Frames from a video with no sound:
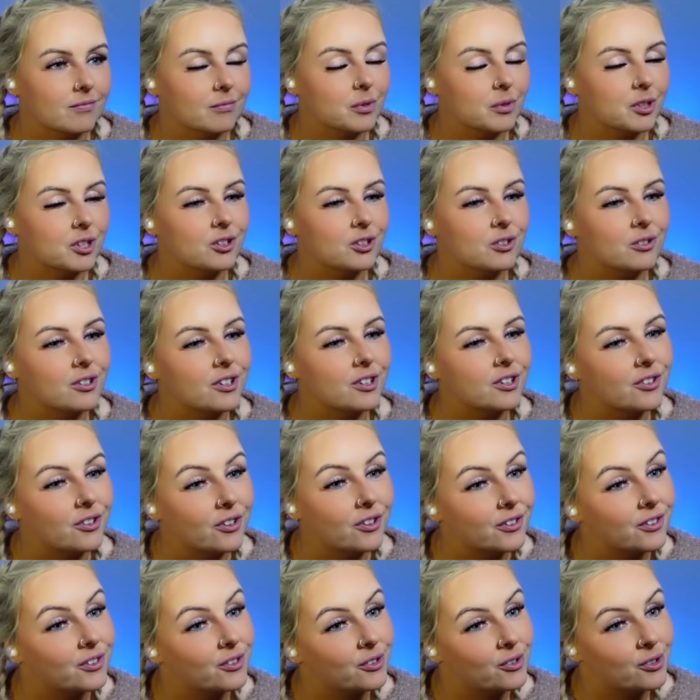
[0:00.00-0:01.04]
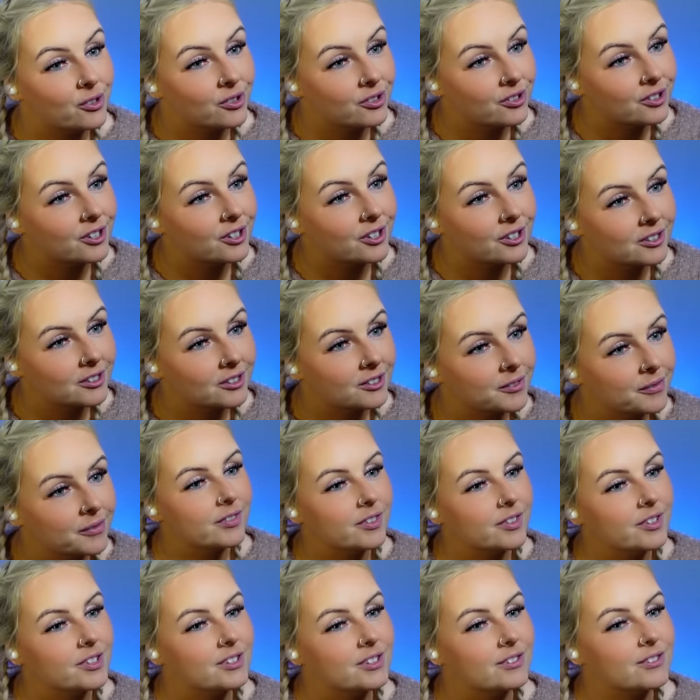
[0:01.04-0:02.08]
But you are not the oracle.
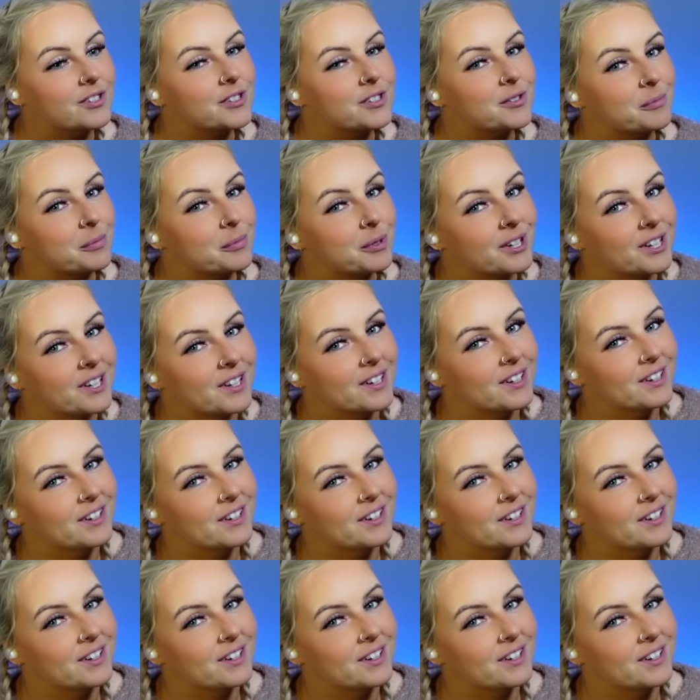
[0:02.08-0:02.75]
She wasn't pretty